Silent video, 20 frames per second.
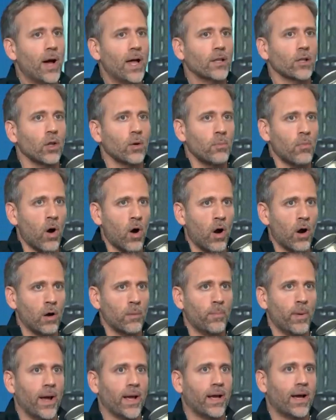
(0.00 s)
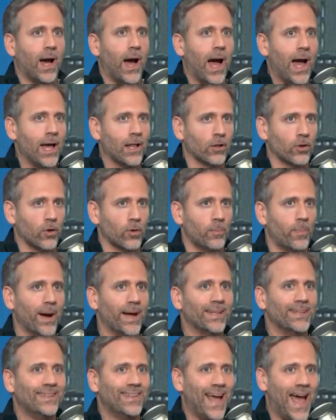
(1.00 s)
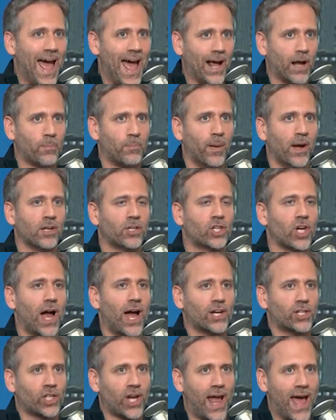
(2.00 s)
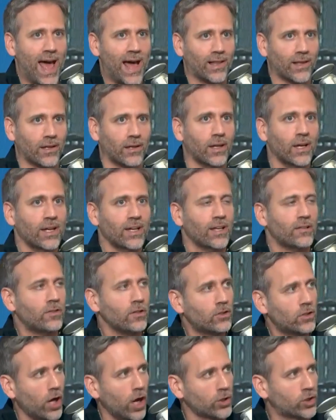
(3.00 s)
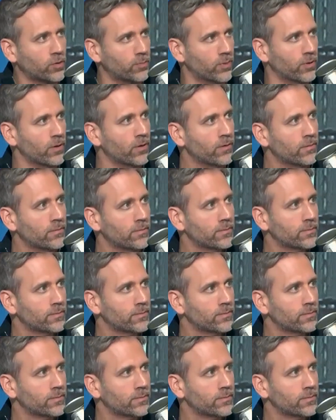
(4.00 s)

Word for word: by Lamar, by Kyler, by Dak, by Josh Allen? Is he touchable?